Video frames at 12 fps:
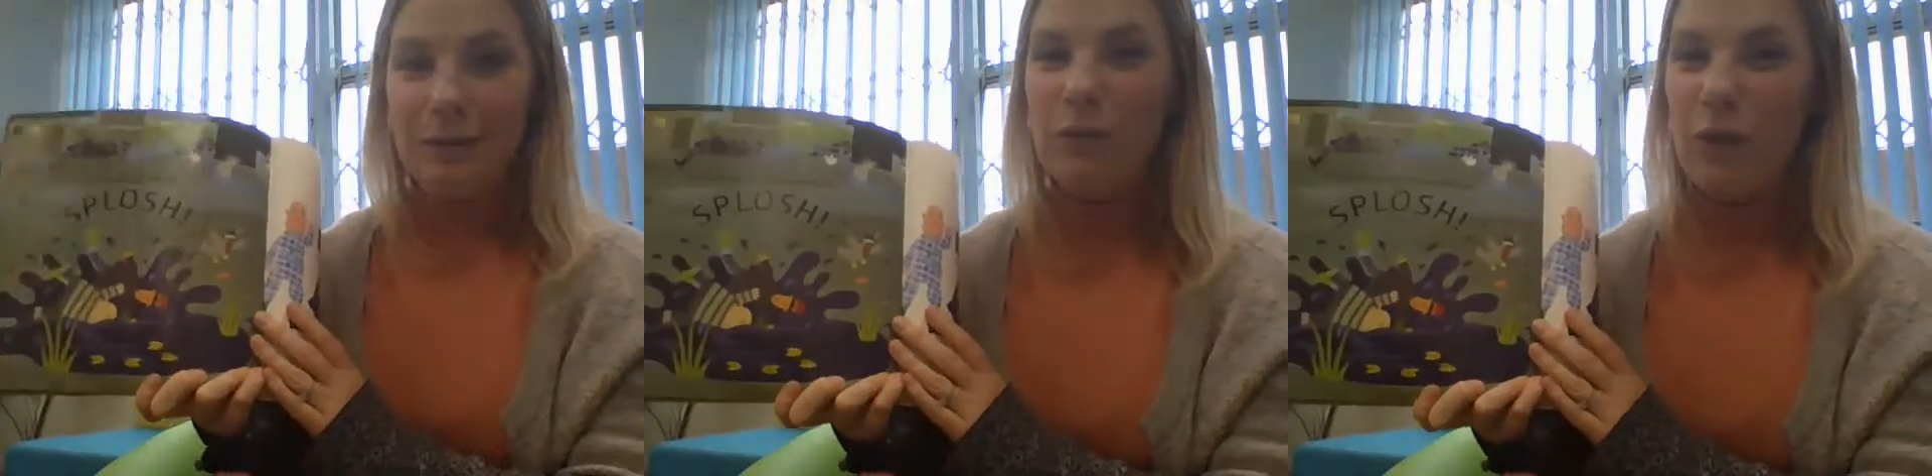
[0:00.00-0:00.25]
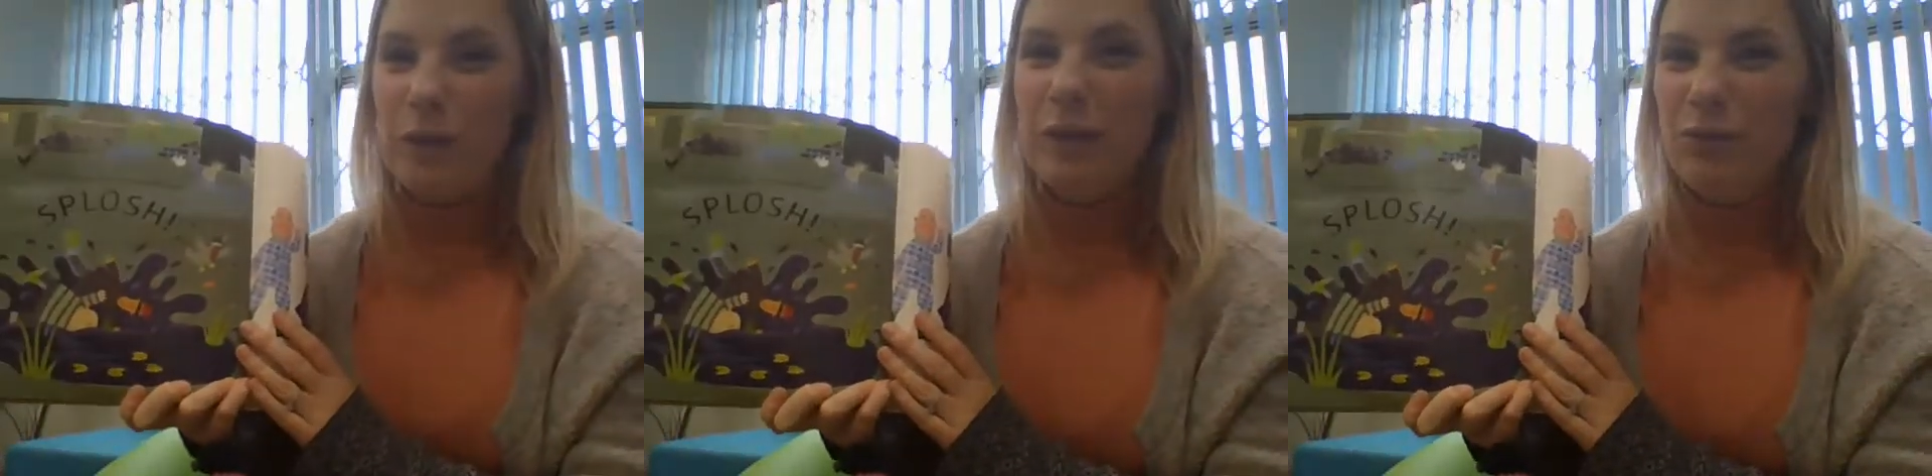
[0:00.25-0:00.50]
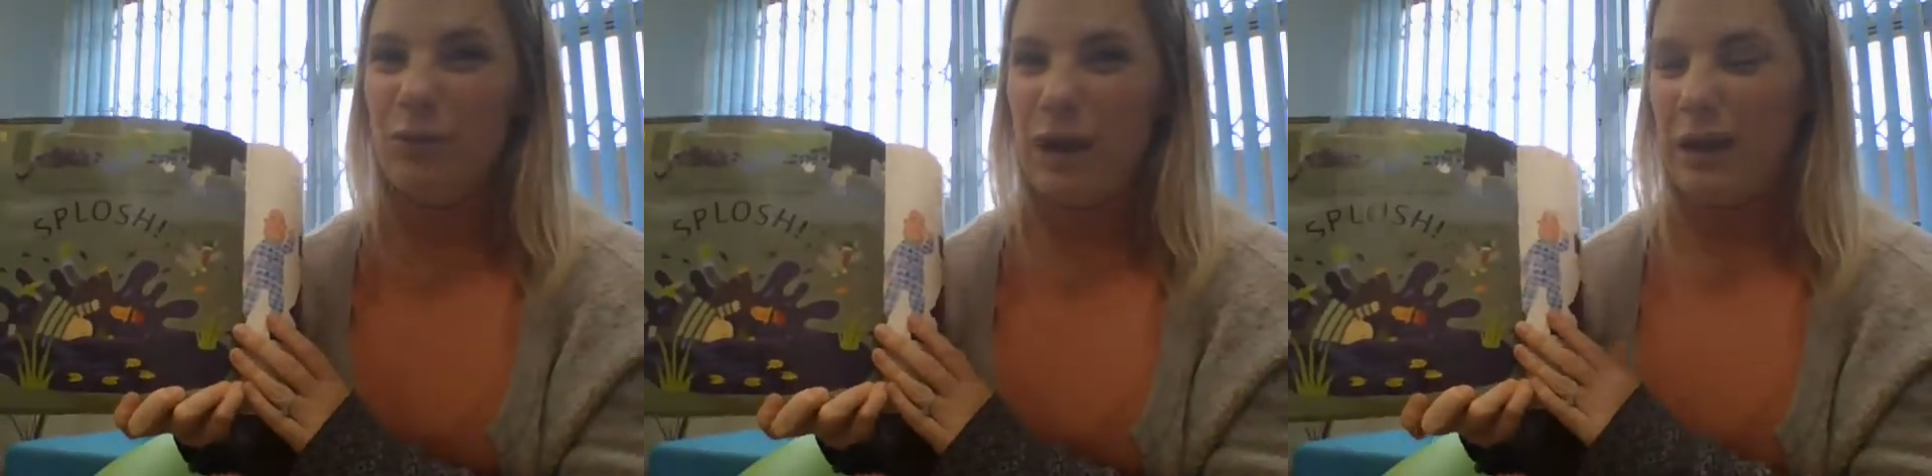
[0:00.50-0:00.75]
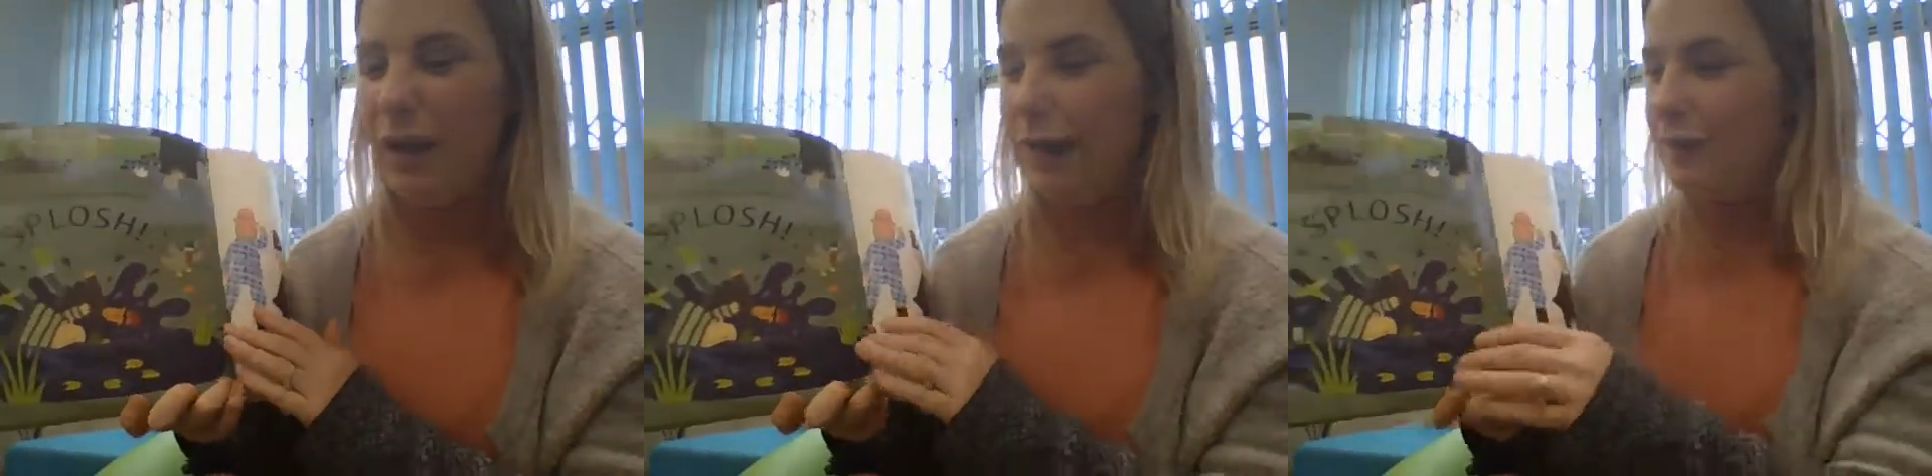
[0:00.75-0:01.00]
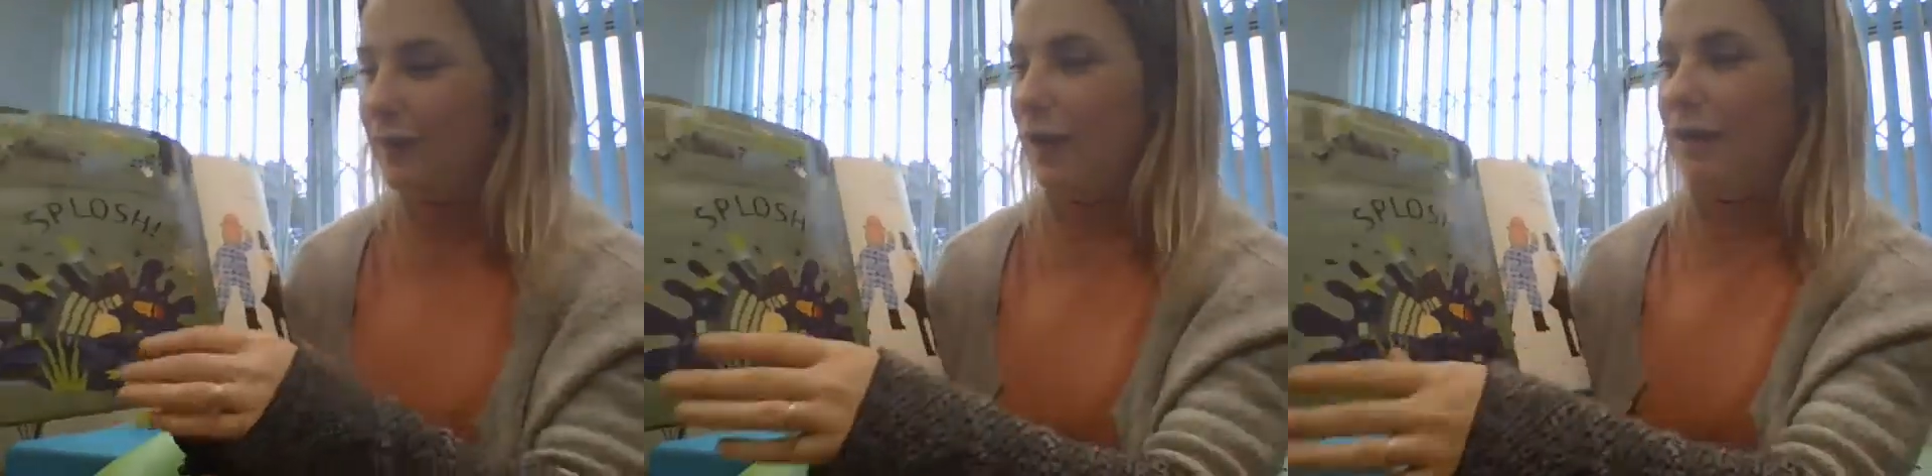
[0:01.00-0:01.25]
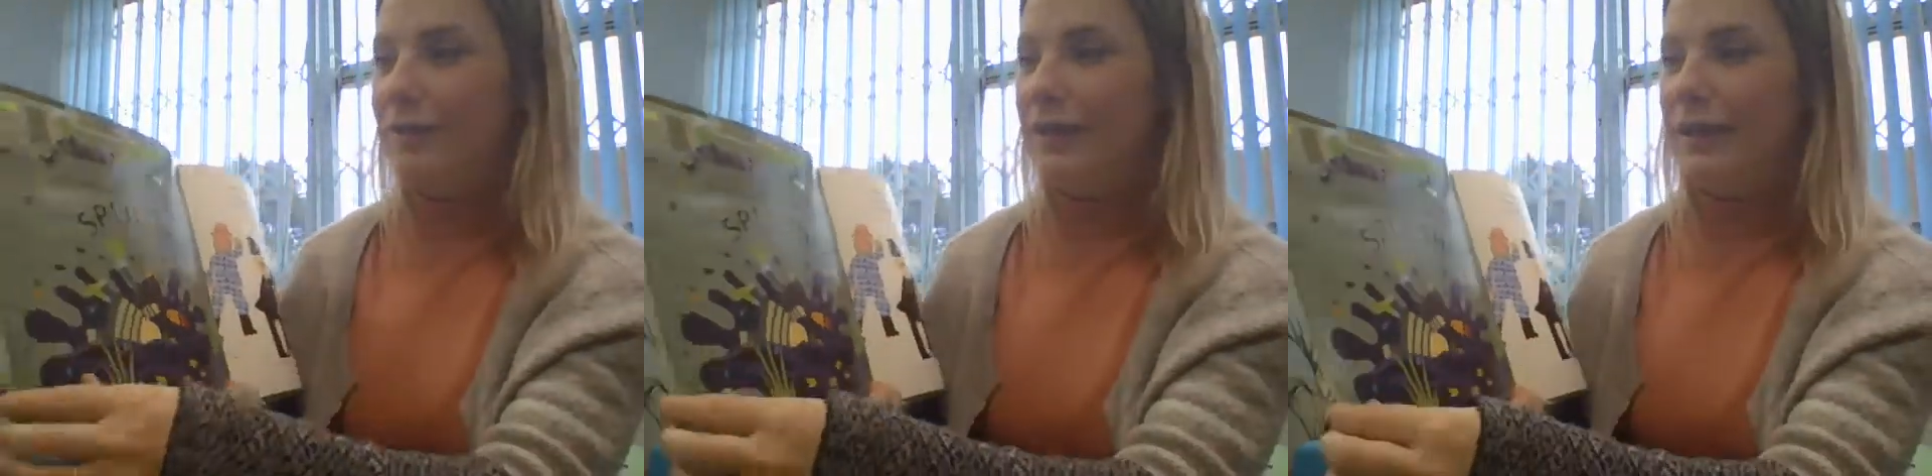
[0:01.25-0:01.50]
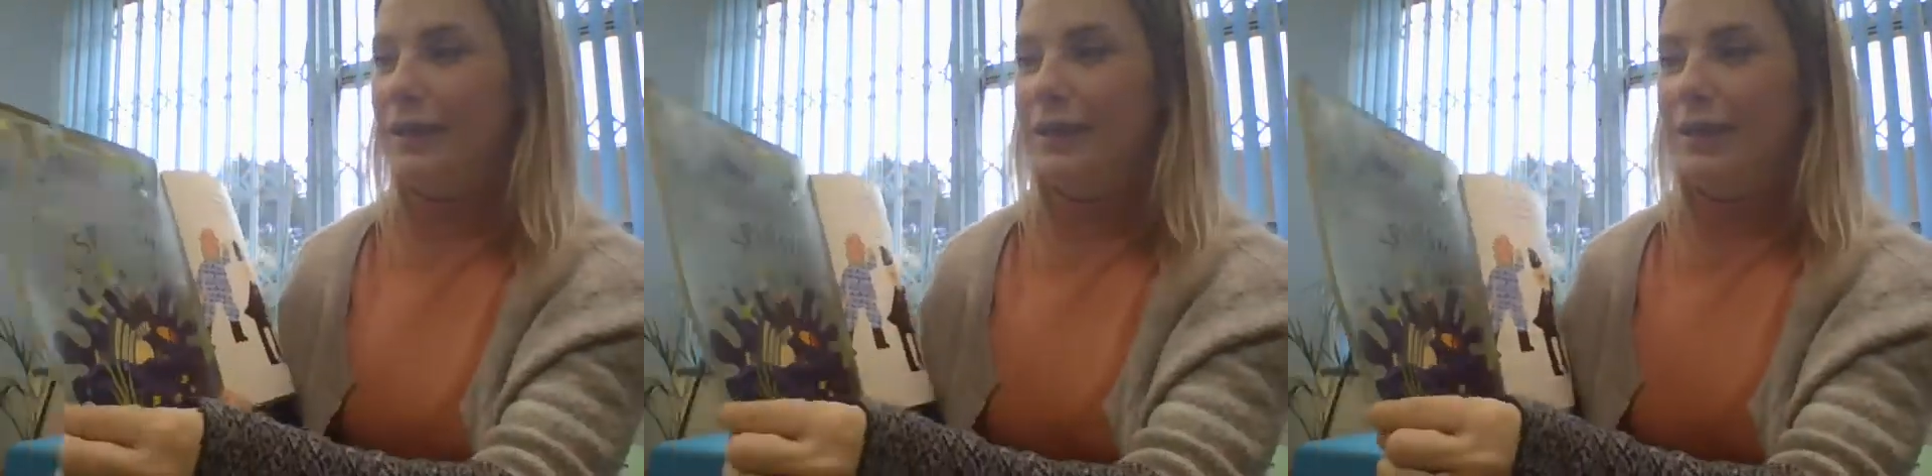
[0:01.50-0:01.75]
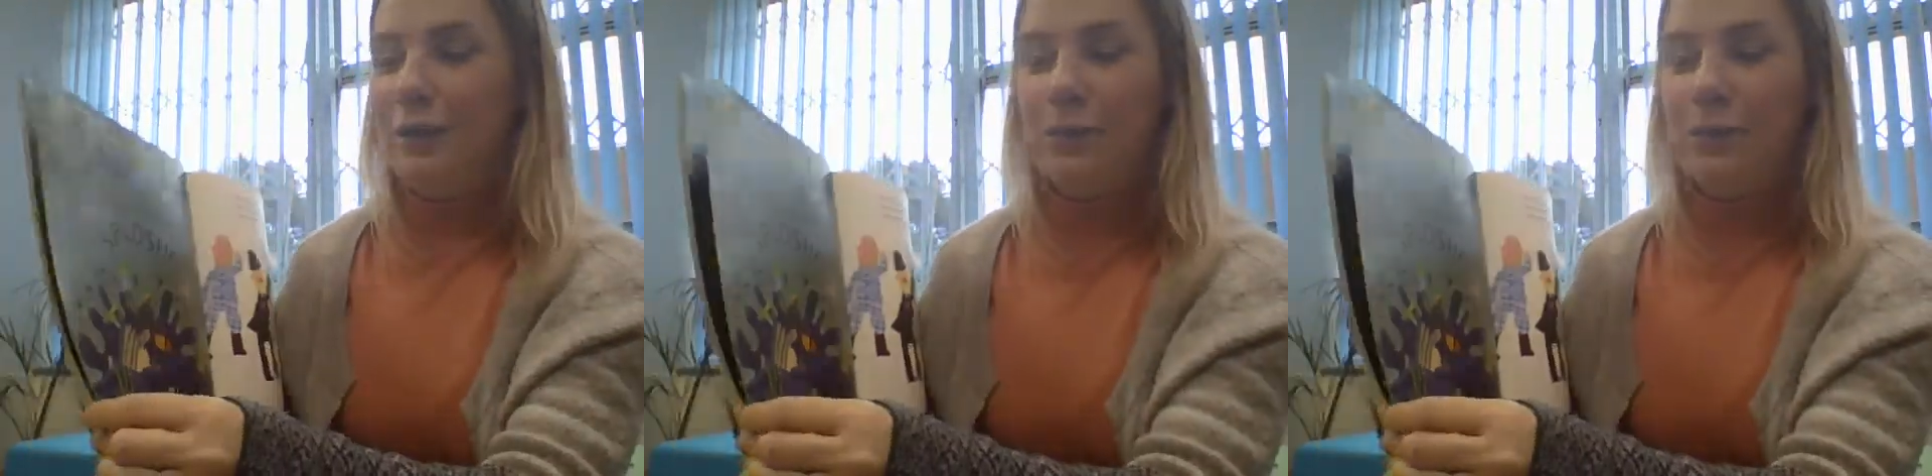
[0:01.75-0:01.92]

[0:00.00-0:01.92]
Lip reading: although he really likes that idea,